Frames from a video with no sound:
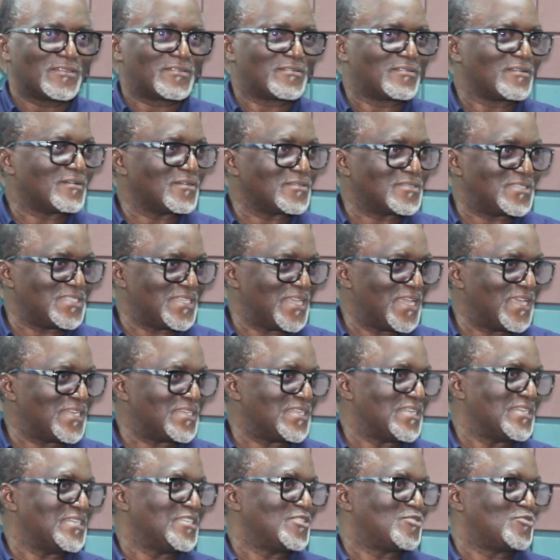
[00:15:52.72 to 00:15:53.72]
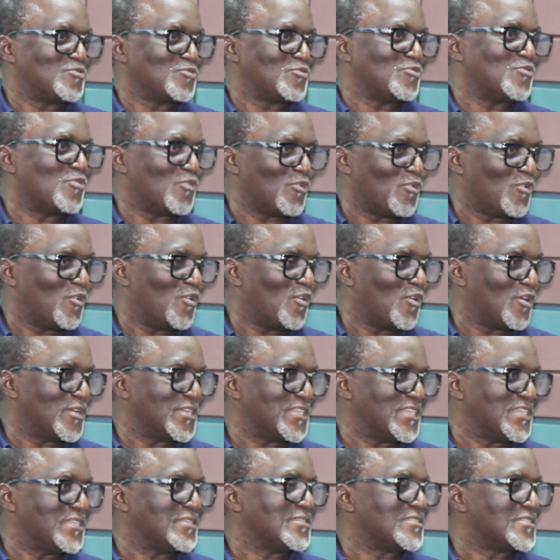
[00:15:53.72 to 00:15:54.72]
Third year, they need to go on
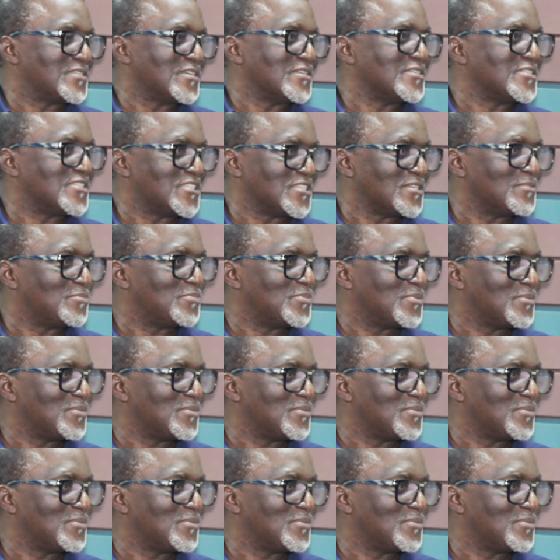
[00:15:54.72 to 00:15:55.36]
internship.